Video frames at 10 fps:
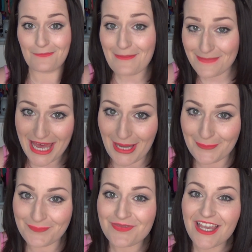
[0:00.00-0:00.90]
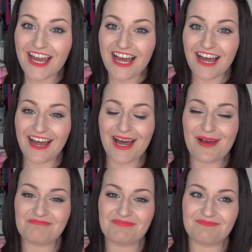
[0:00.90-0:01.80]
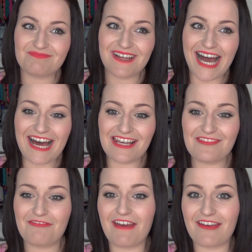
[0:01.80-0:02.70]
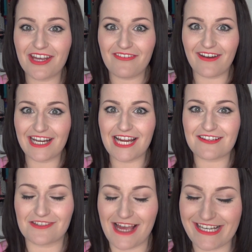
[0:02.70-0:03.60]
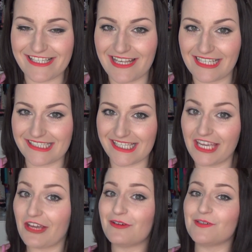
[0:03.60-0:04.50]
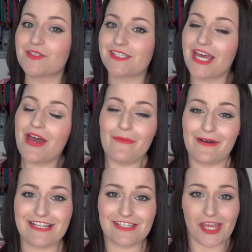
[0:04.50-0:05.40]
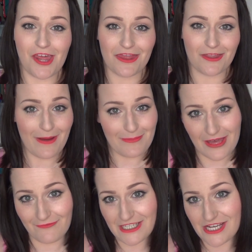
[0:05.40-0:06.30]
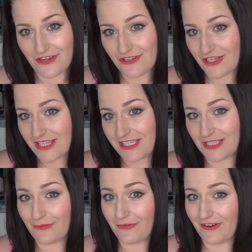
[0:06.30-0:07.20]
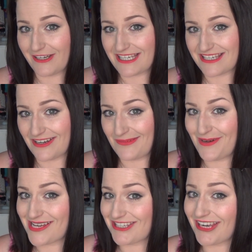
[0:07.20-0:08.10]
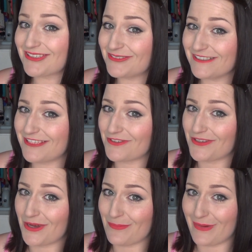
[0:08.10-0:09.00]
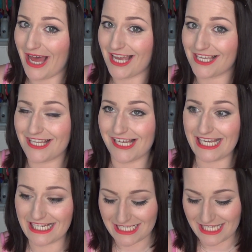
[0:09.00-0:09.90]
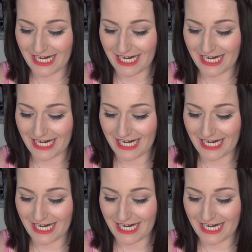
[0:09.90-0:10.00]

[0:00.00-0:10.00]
a webcam and very, very little editing skills, which the webcam videos you can still find on my channel if you go back years